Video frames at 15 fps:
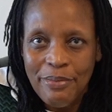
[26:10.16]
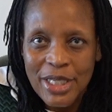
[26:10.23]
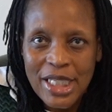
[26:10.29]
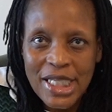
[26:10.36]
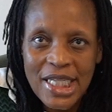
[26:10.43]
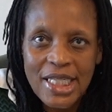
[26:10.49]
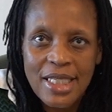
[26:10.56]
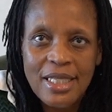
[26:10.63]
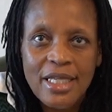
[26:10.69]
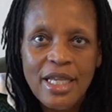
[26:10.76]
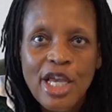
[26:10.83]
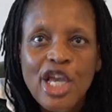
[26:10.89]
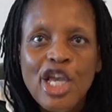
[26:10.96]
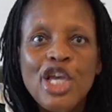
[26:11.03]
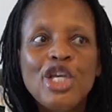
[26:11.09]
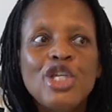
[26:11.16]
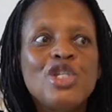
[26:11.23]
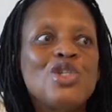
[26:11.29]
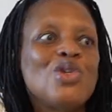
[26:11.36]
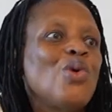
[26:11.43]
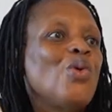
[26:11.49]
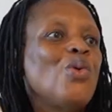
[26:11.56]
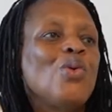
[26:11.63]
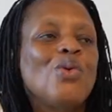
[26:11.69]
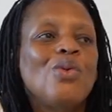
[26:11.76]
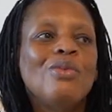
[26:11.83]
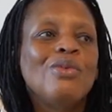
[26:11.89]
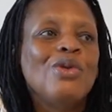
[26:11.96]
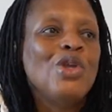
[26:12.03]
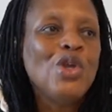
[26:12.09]
business. So
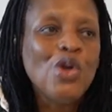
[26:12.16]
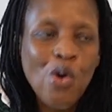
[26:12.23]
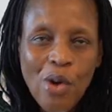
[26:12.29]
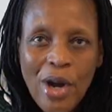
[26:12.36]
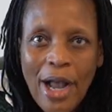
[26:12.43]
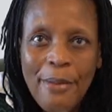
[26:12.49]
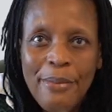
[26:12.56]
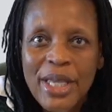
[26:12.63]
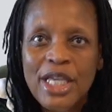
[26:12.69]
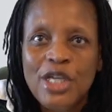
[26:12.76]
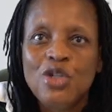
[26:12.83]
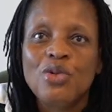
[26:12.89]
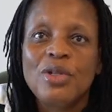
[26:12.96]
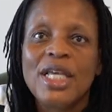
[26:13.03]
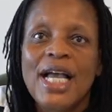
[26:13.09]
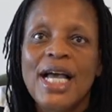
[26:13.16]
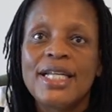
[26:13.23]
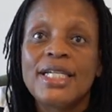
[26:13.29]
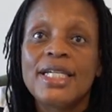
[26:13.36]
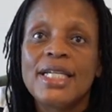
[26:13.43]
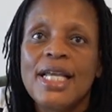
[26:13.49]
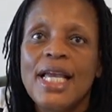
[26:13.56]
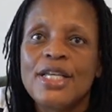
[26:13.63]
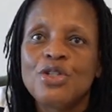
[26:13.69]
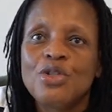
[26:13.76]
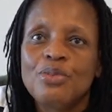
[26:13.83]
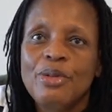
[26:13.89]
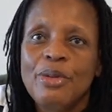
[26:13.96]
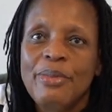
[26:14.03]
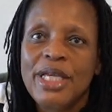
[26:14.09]
your coming into the country has
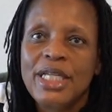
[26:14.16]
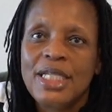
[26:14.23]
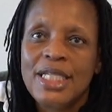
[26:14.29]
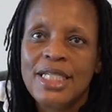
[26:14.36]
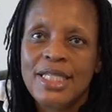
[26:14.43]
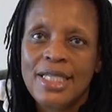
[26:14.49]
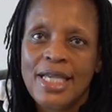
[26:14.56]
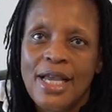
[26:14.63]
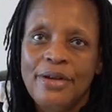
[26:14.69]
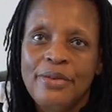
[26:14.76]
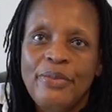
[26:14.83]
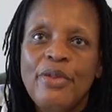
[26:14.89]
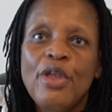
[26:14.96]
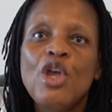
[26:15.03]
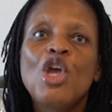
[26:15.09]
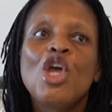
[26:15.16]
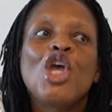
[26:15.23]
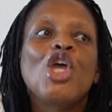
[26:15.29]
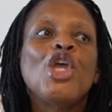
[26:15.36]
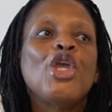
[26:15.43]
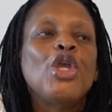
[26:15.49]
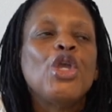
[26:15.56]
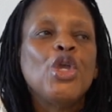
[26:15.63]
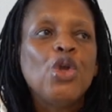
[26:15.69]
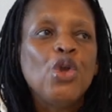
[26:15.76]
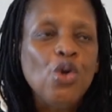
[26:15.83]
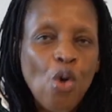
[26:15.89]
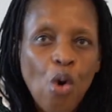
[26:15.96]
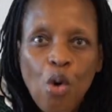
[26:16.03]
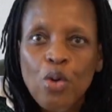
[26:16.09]
to be made easier.
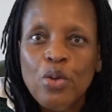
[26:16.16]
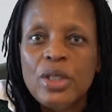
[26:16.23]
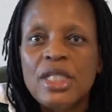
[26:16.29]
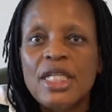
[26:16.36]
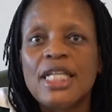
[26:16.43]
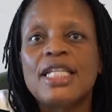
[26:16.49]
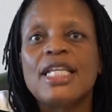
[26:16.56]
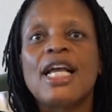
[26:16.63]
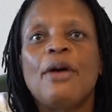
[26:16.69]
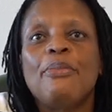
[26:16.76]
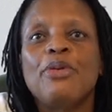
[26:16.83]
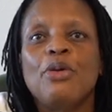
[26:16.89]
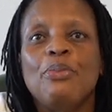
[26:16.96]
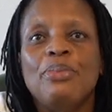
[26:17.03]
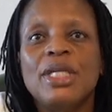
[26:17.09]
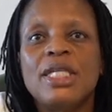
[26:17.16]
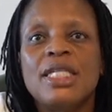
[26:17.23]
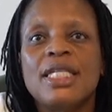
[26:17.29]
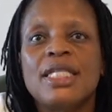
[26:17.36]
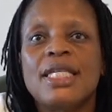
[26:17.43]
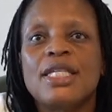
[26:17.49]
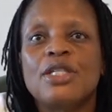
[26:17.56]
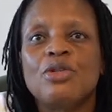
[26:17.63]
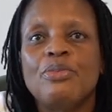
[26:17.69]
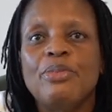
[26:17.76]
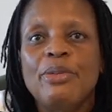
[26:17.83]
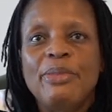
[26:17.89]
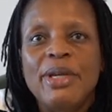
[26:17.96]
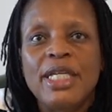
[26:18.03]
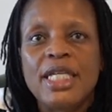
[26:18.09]
Your setting up your business has to
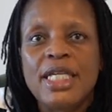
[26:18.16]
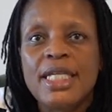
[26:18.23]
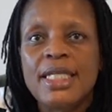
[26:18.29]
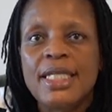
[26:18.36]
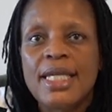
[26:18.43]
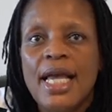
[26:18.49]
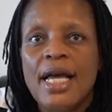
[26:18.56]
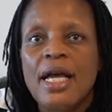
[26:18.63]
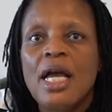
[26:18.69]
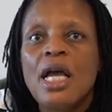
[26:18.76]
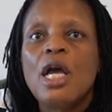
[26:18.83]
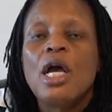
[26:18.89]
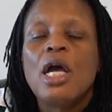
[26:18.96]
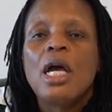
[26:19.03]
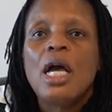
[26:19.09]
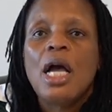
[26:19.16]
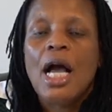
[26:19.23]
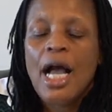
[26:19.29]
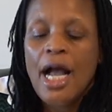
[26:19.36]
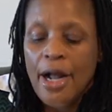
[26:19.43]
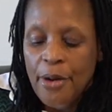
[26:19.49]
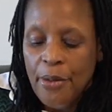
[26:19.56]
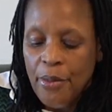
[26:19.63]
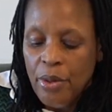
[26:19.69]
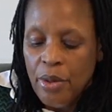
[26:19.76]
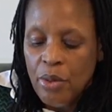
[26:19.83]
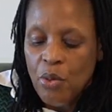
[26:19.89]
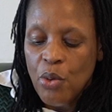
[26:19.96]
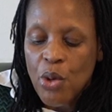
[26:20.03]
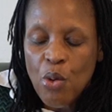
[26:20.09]
be made easier.
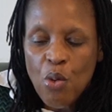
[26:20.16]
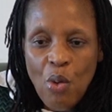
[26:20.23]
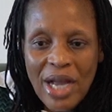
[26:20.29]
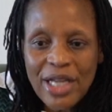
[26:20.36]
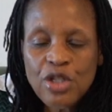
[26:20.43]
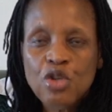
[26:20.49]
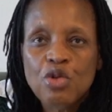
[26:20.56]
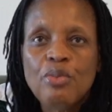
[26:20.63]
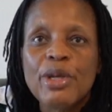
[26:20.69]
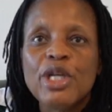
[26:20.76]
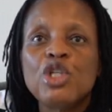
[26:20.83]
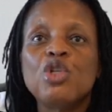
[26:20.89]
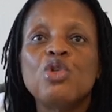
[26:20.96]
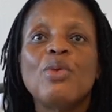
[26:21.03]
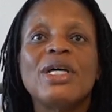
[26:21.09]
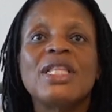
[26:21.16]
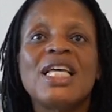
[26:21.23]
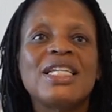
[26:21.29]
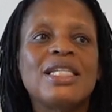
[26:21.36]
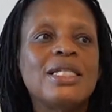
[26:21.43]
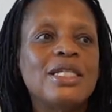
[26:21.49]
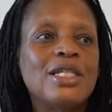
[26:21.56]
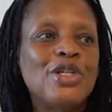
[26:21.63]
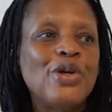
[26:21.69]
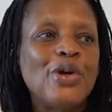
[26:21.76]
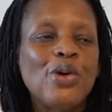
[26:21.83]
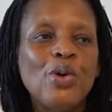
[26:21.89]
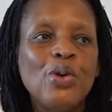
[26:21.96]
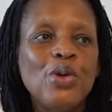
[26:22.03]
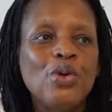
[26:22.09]
We want to make sure that
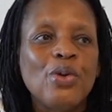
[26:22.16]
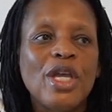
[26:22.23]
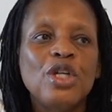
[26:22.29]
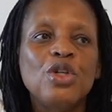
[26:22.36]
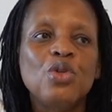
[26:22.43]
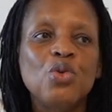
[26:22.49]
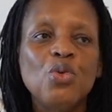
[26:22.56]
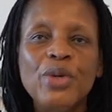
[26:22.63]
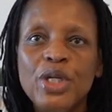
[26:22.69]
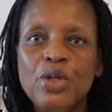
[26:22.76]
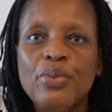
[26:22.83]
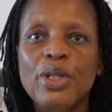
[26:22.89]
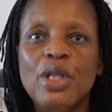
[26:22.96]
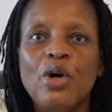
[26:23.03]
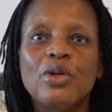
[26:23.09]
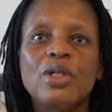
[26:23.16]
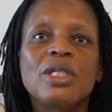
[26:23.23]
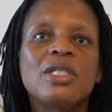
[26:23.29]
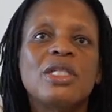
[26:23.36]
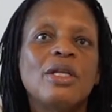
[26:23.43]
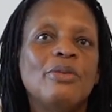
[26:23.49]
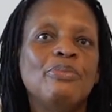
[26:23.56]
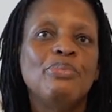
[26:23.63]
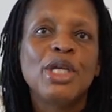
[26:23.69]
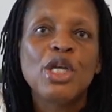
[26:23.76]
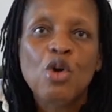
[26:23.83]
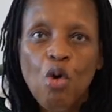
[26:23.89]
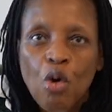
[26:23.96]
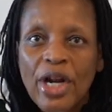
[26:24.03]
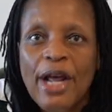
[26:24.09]
you can do it without
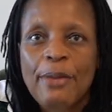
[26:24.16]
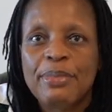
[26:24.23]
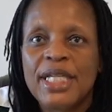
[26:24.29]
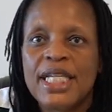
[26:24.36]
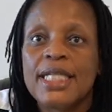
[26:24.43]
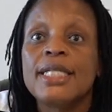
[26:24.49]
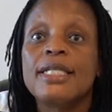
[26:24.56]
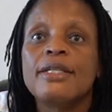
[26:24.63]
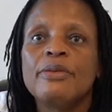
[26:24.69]
being corrupted,